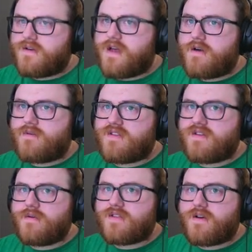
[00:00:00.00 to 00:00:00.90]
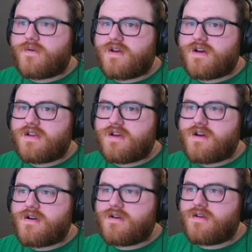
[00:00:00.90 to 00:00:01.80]
I want to see what's going on
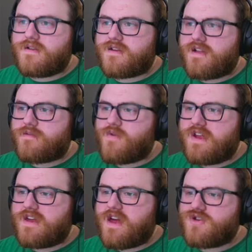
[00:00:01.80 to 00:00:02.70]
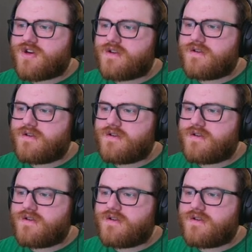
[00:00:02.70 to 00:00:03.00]
here. It's got some radiation.